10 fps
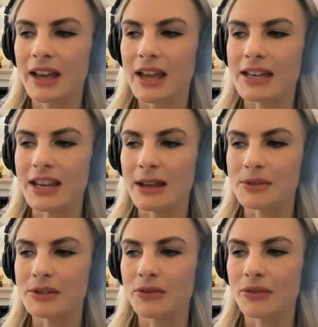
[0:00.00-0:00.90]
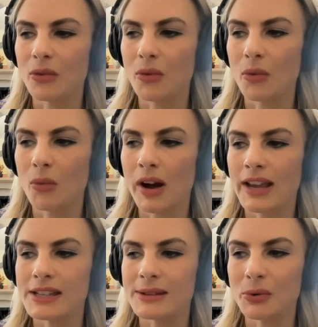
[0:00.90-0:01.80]
in terms of
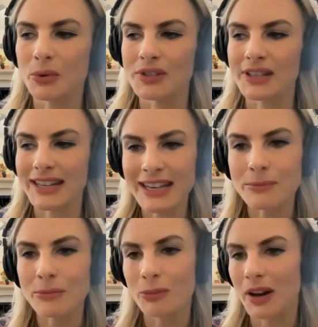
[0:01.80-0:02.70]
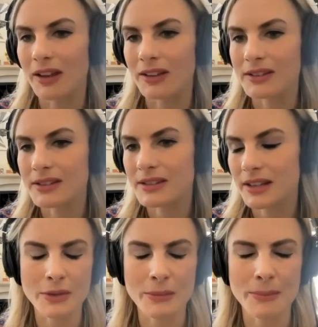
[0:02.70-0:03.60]
why it's important to eat more plants,
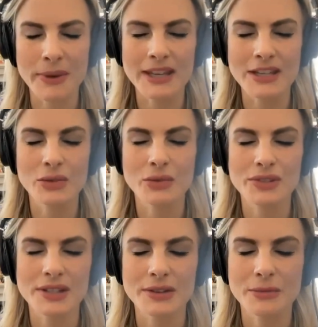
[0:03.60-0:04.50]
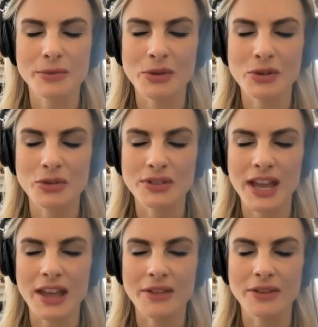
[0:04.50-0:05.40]
the biggest causes of premature
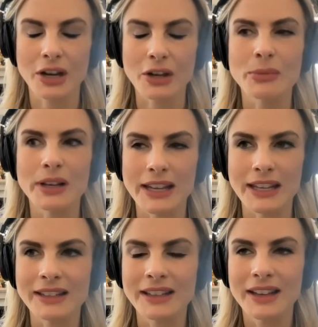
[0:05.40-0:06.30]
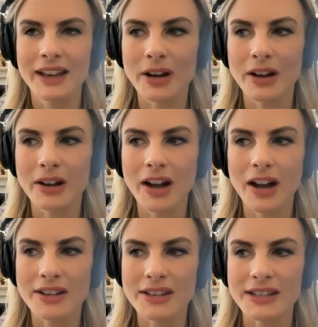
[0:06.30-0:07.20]
death globally are
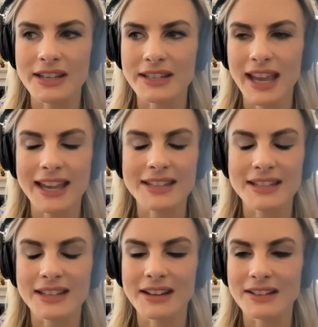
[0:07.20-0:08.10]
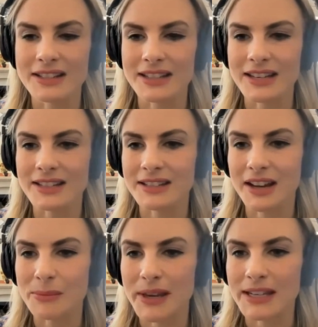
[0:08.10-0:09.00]
heart disease, cancer, lung disease, and
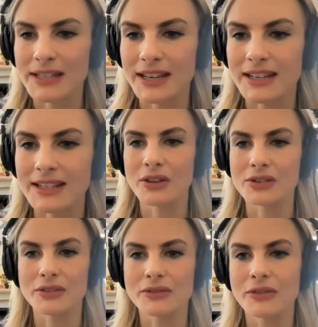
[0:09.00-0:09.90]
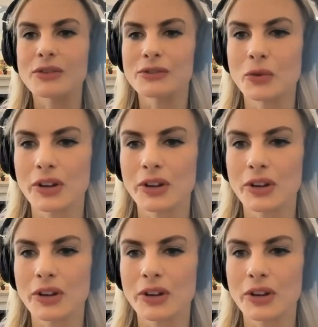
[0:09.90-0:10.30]
diabetes. Those four